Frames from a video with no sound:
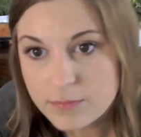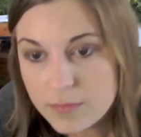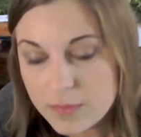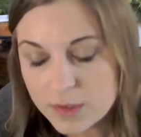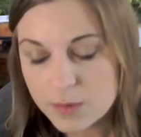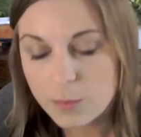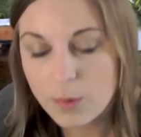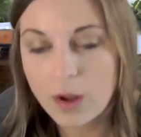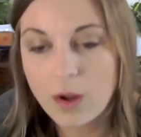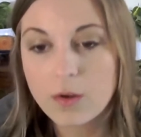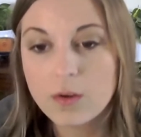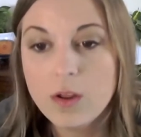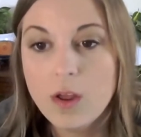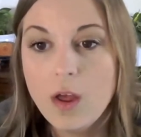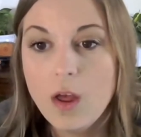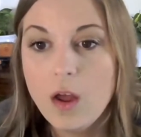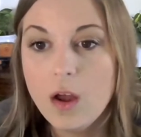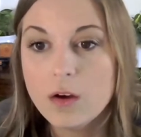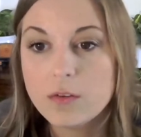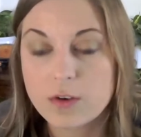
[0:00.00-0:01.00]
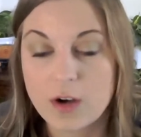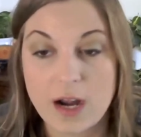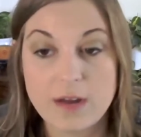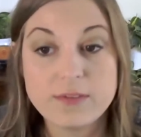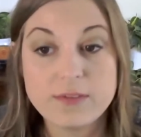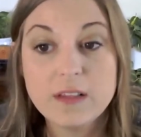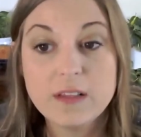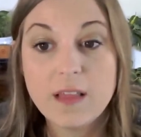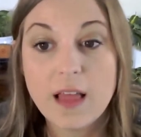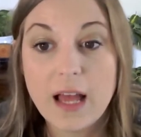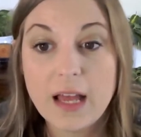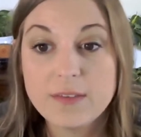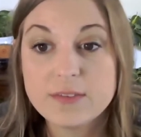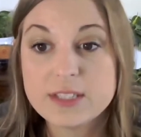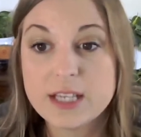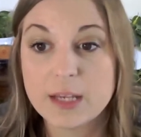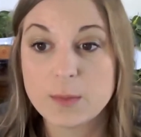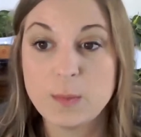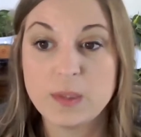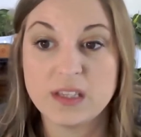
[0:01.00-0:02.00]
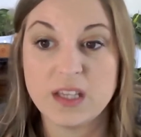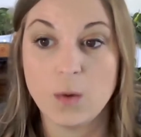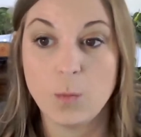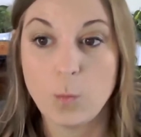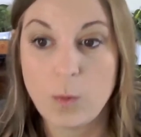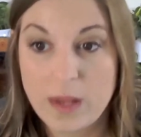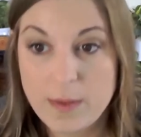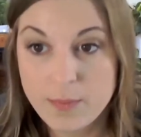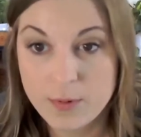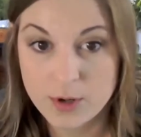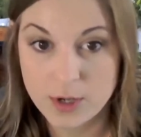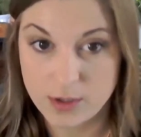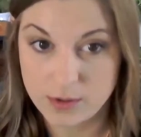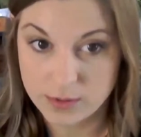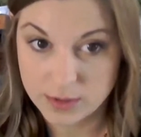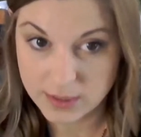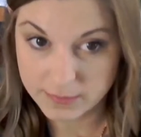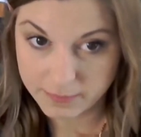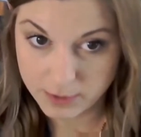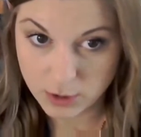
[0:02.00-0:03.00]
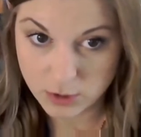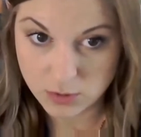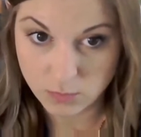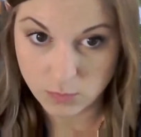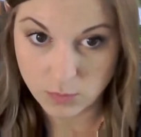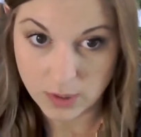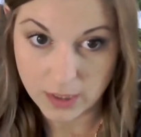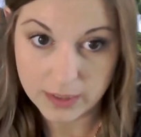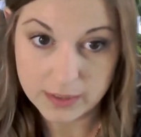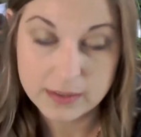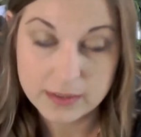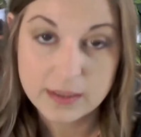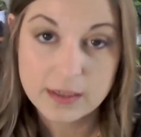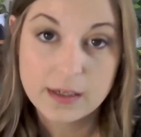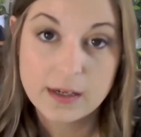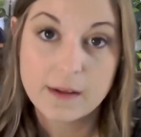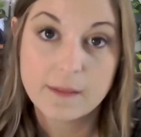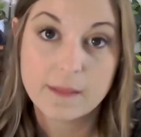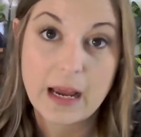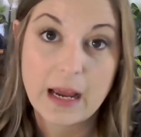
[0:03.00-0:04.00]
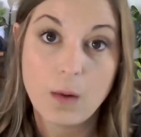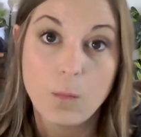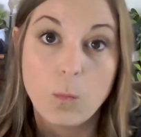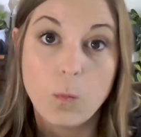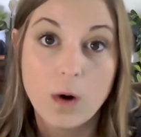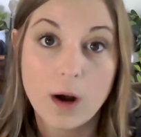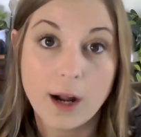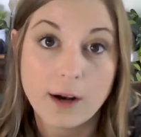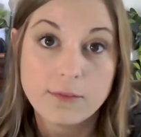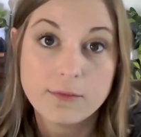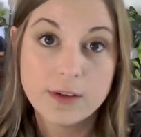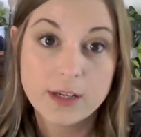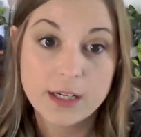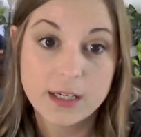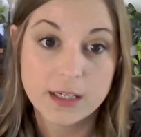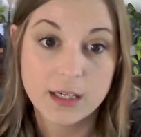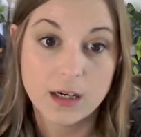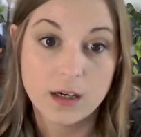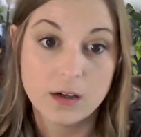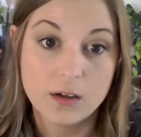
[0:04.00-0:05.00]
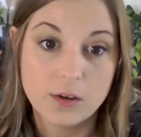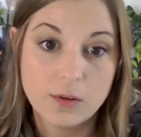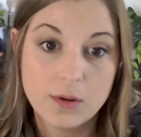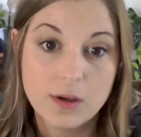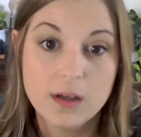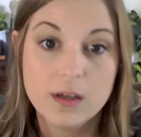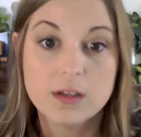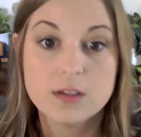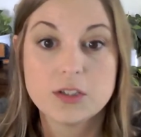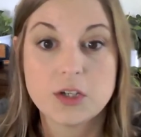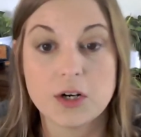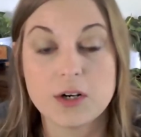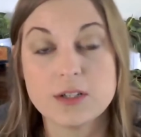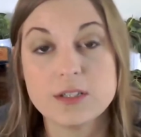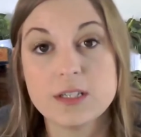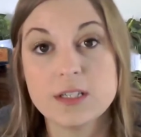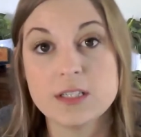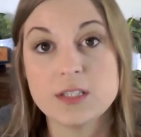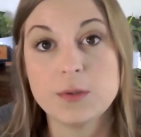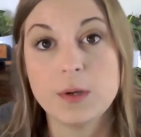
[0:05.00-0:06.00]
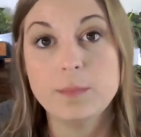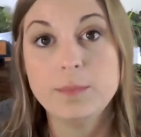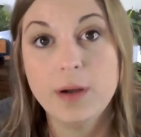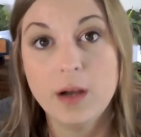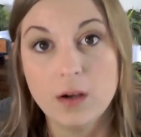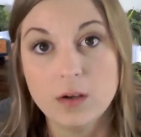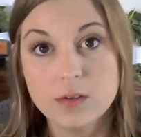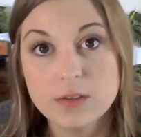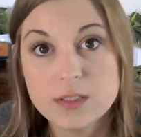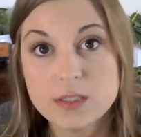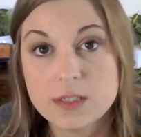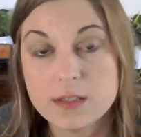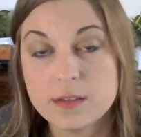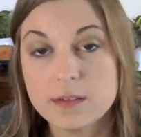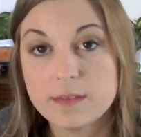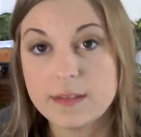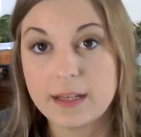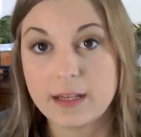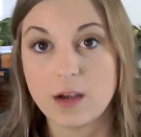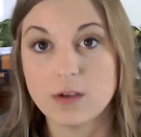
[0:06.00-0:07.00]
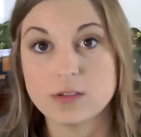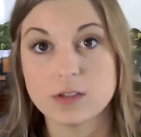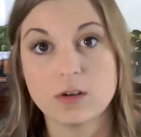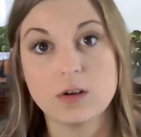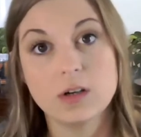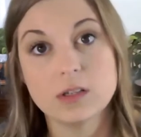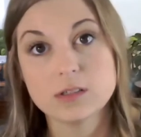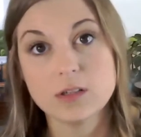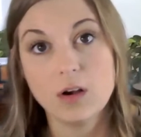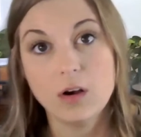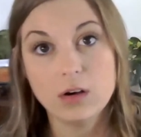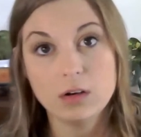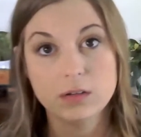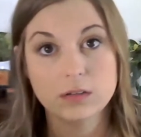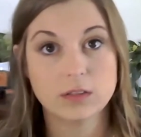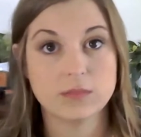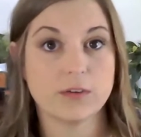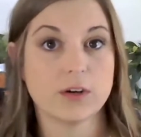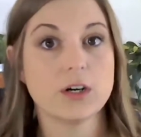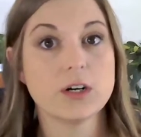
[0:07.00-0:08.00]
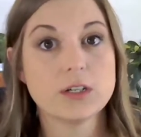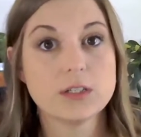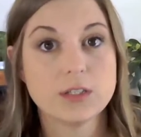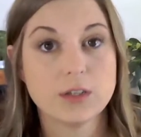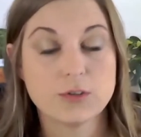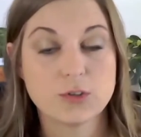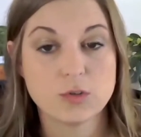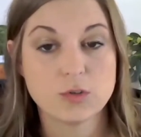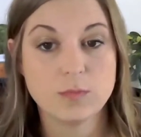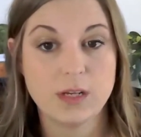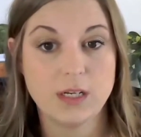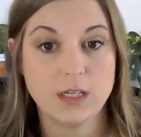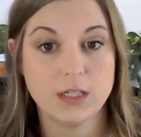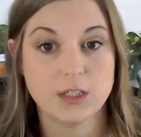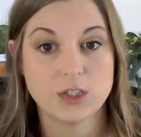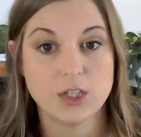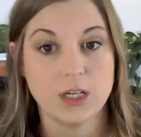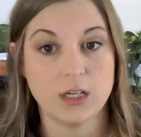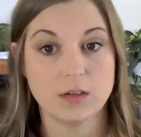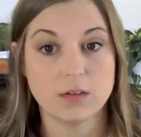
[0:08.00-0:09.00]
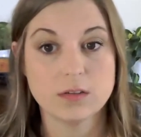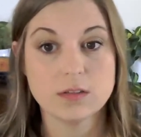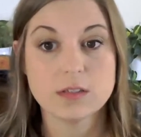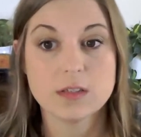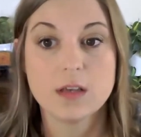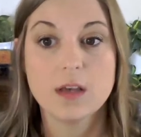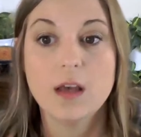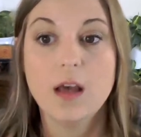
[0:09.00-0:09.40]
Well, for every live segment that we produce at Fusion One, that one video turns into a post that goes across all of our social media channels.